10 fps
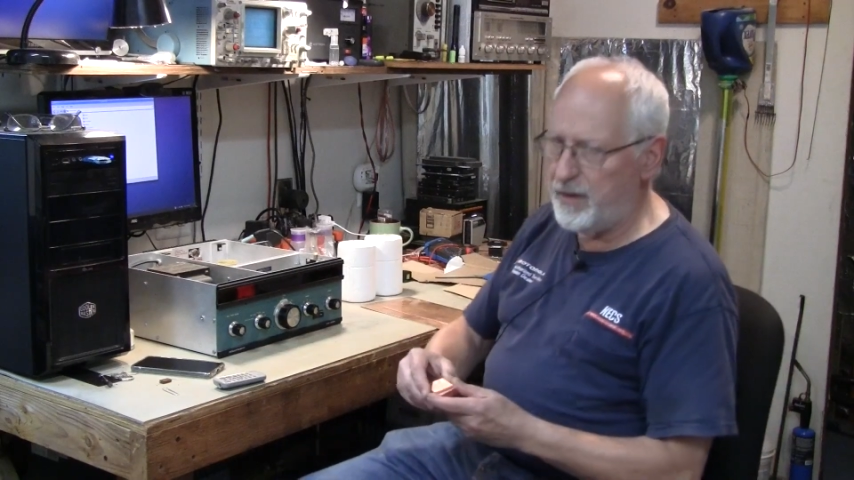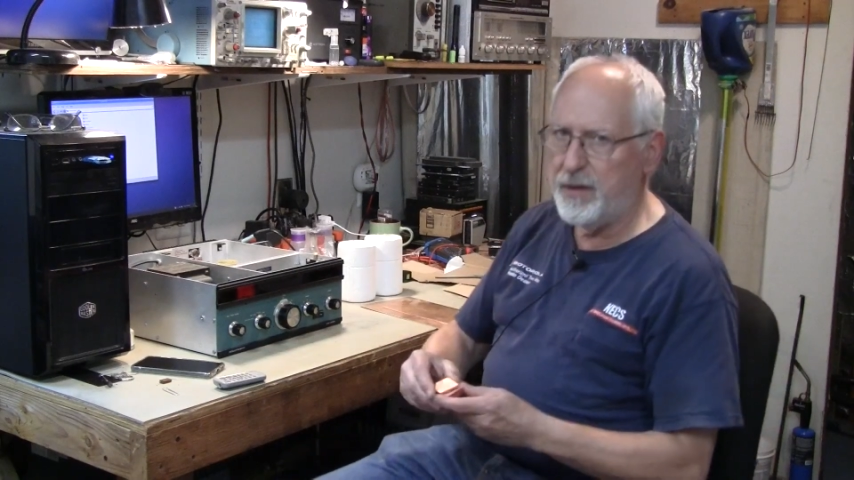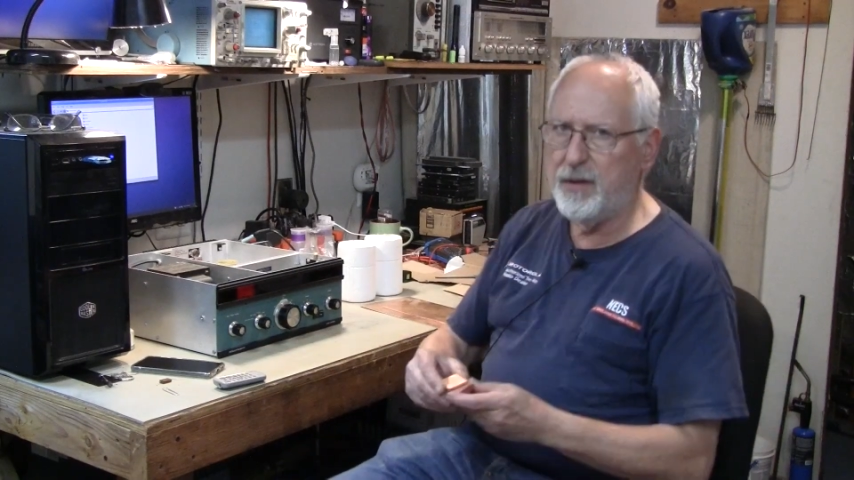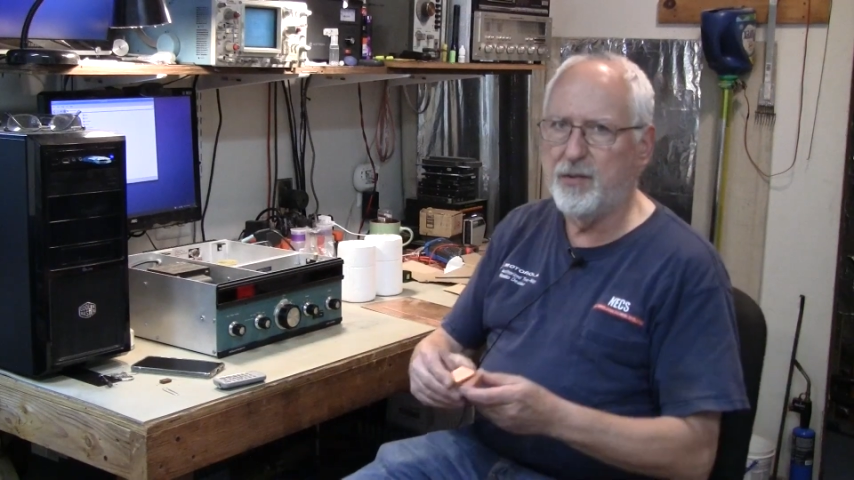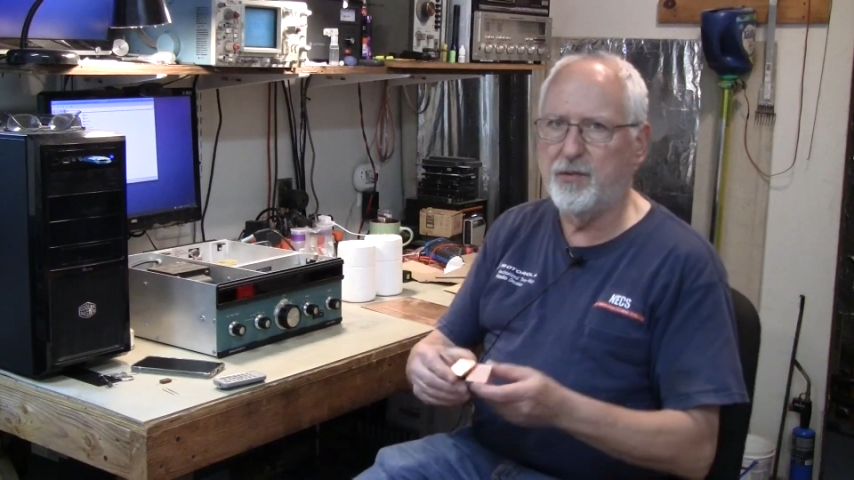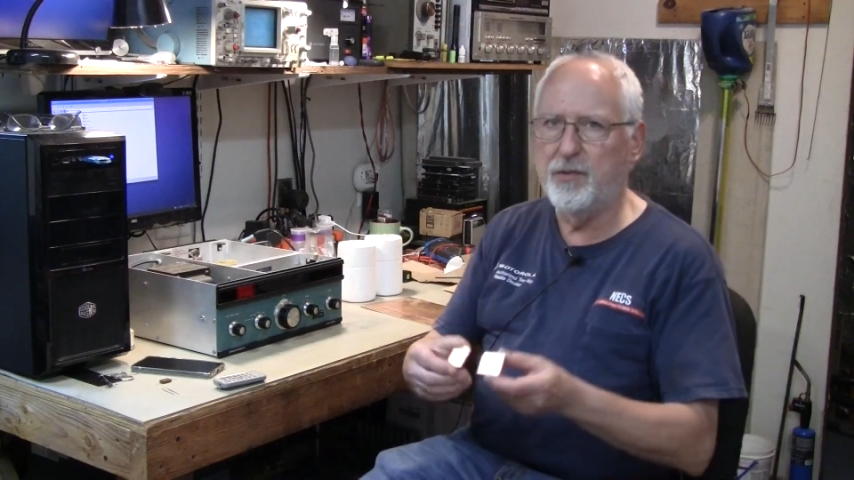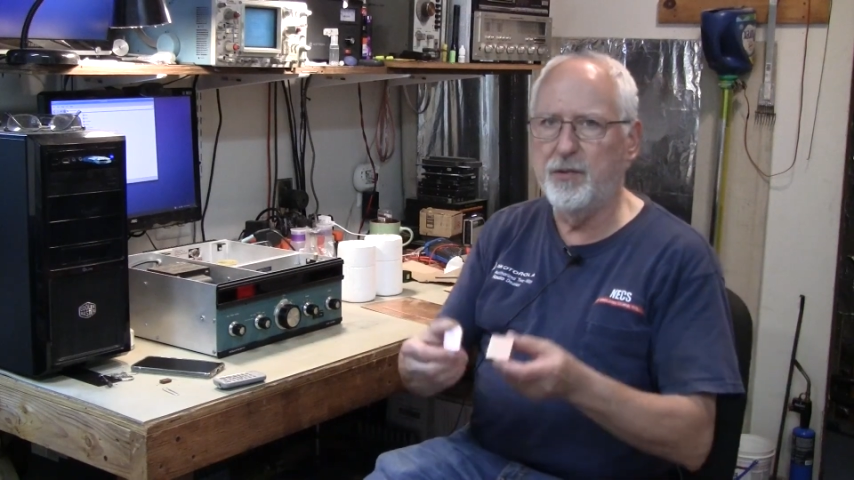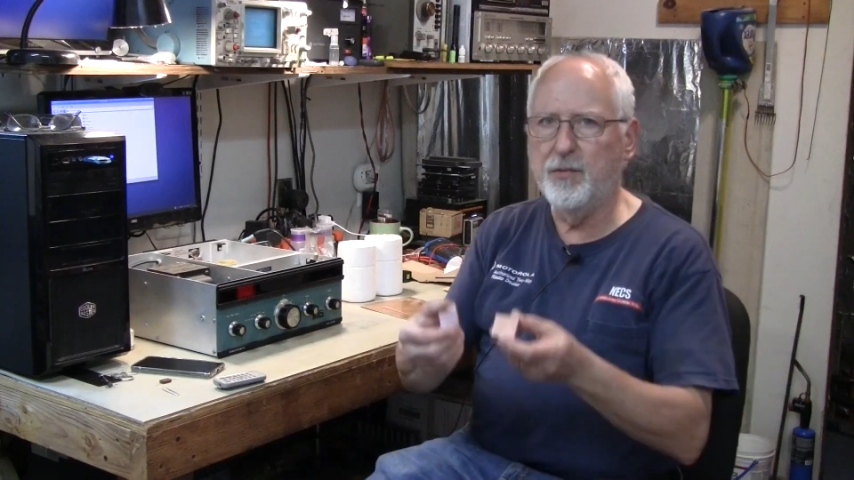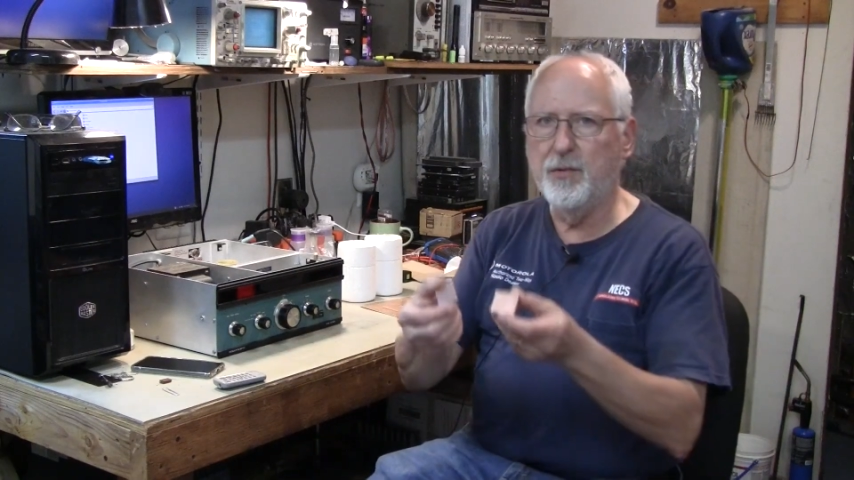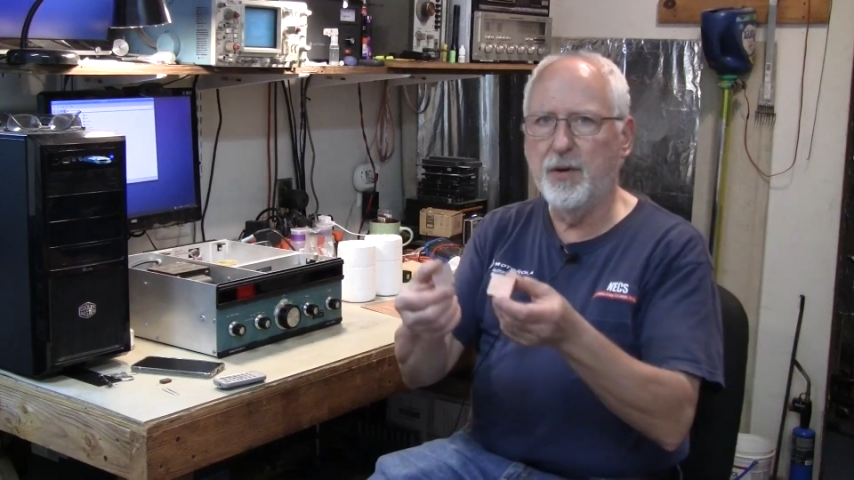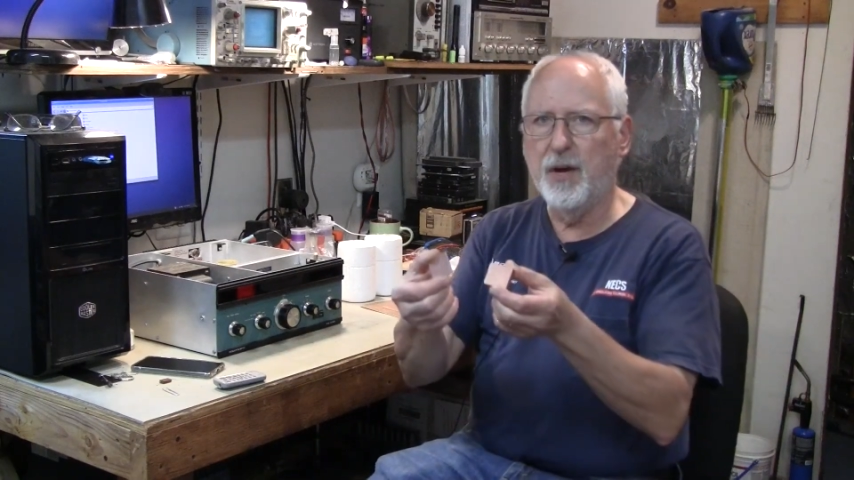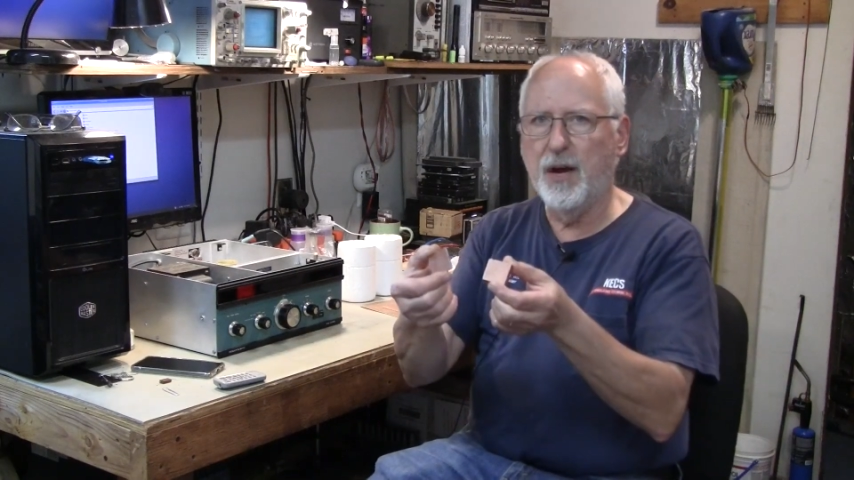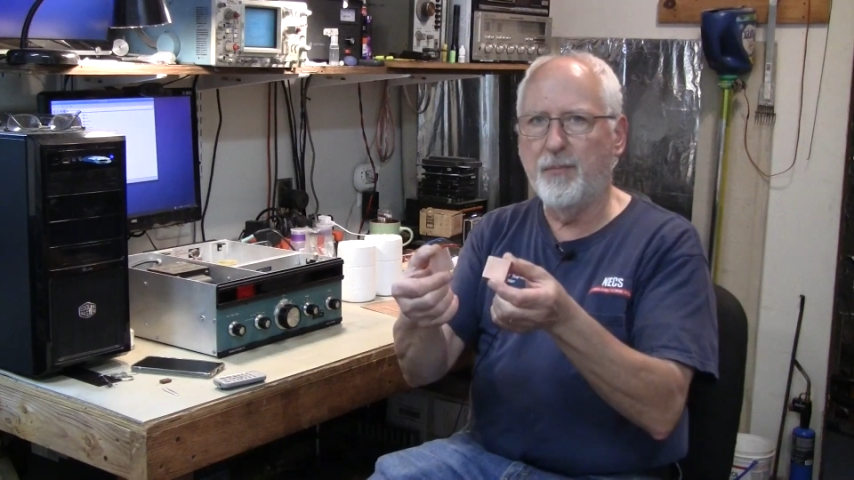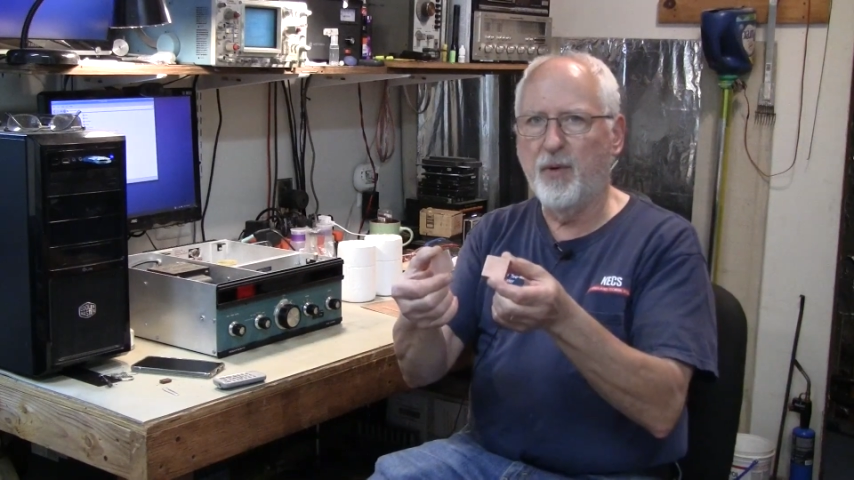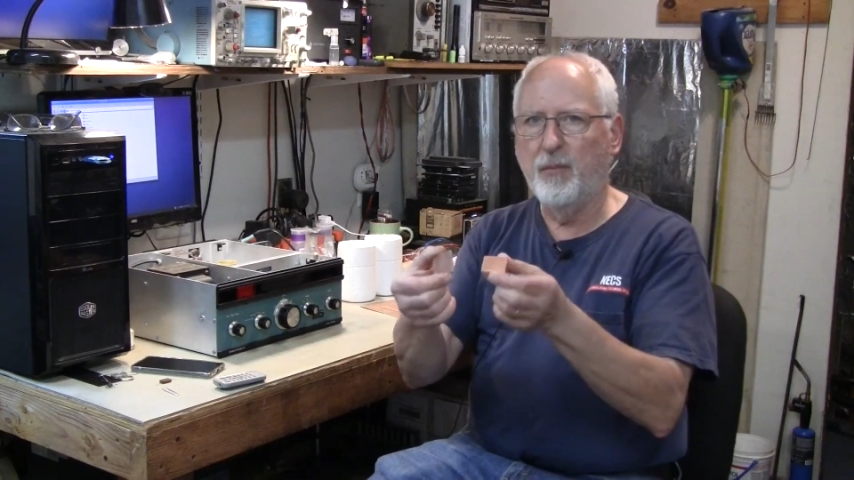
these two copper